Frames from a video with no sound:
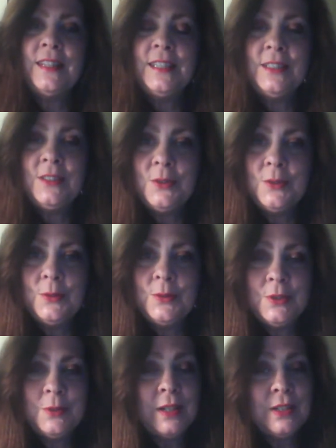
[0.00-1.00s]
thank you
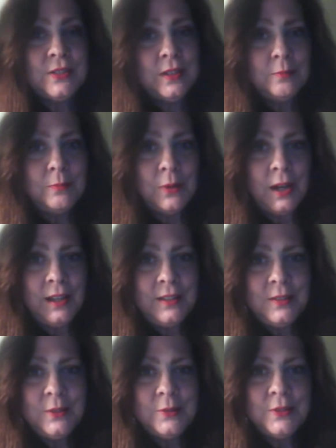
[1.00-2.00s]
to my son,
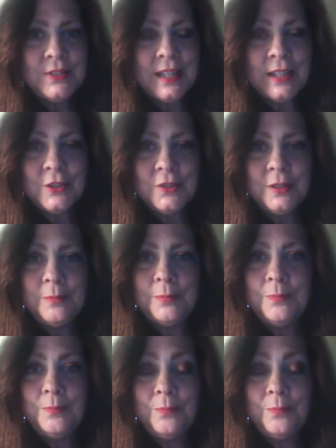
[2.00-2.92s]
Brian, who is actually